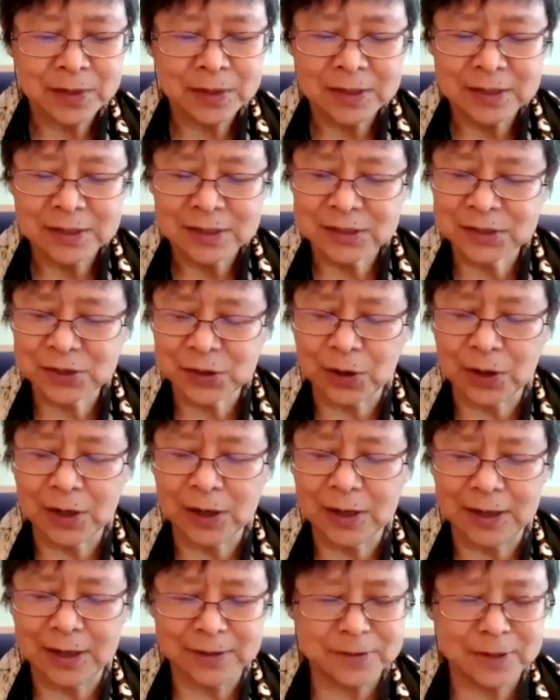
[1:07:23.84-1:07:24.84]
So,
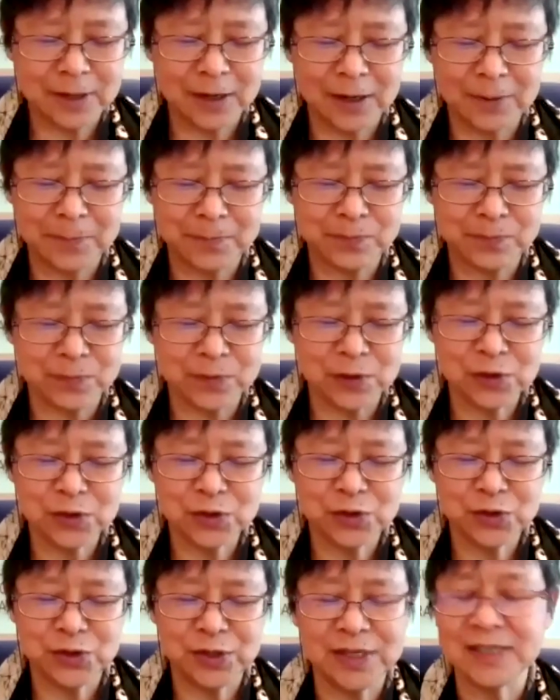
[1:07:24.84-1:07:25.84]
and
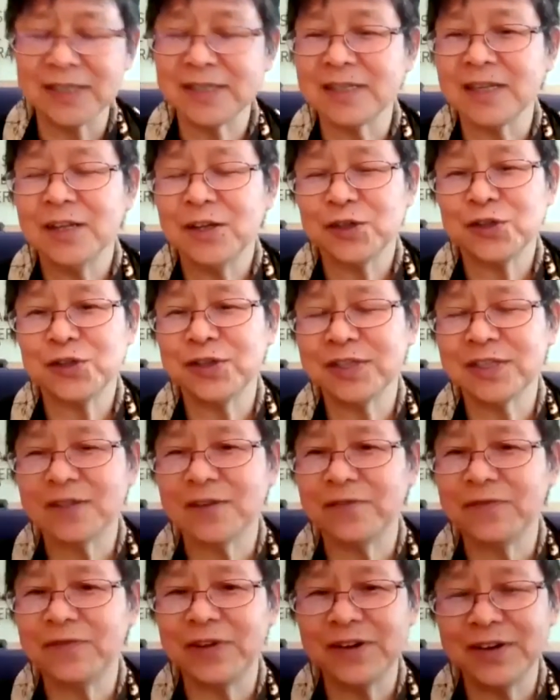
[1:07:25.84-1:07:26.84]
she is
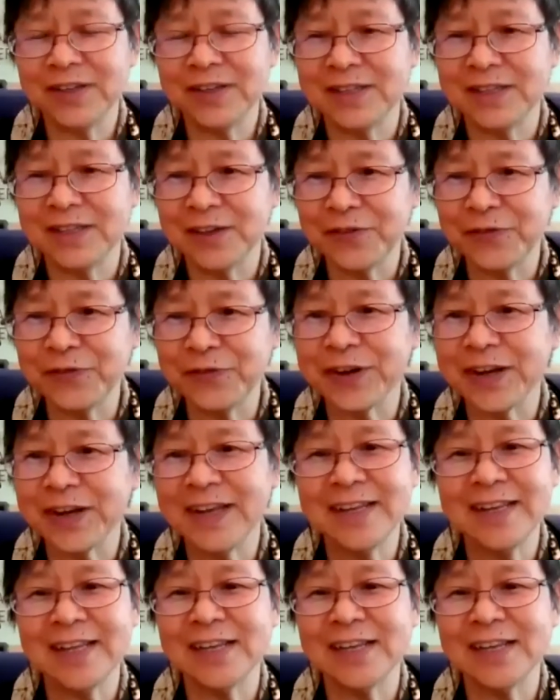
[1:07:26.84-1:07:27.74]
a very dear friend,